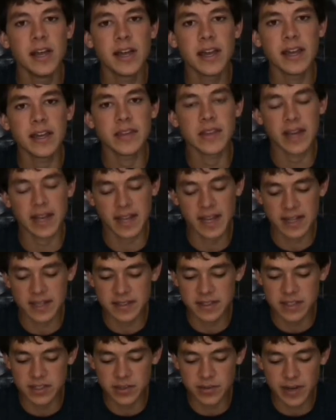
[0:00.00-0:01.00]
in that kind of
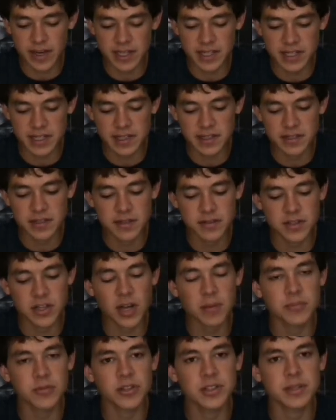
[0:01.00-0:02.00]
situation. So,
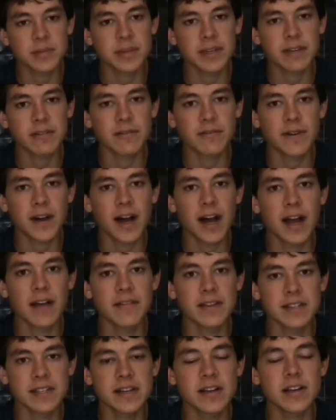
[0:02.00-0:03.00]
John Brooks, I'm going to give a 5.
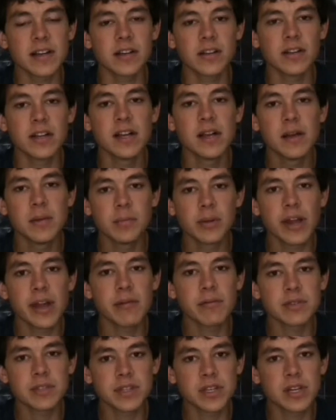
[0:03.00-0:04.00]
His aerial play
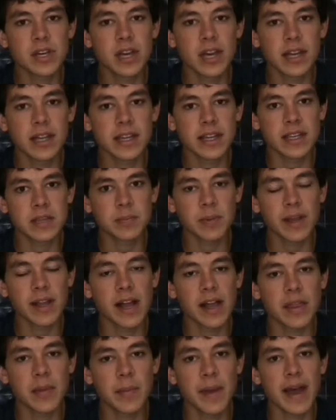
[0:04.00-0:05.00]
was good. His play out
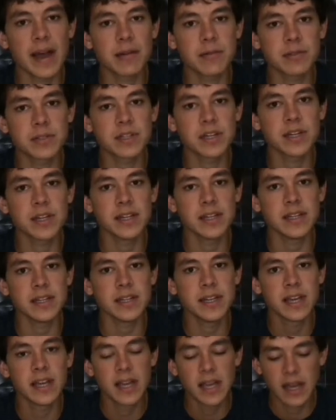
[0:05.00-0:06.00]
of the back was good.
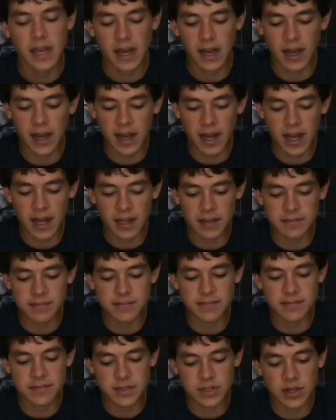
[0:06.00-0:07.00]

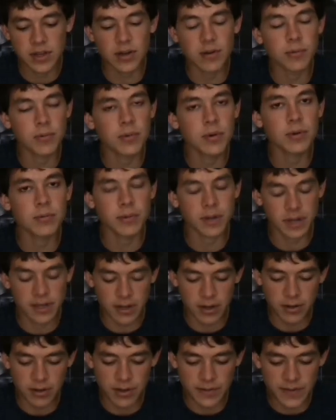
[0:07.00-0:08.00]
So, we're going to
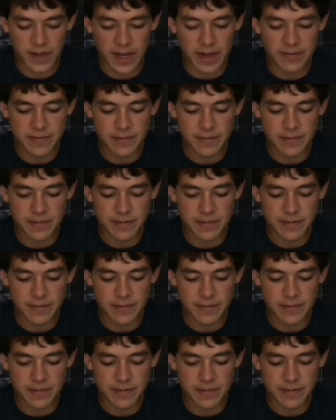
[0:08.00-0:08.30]
go with a 5.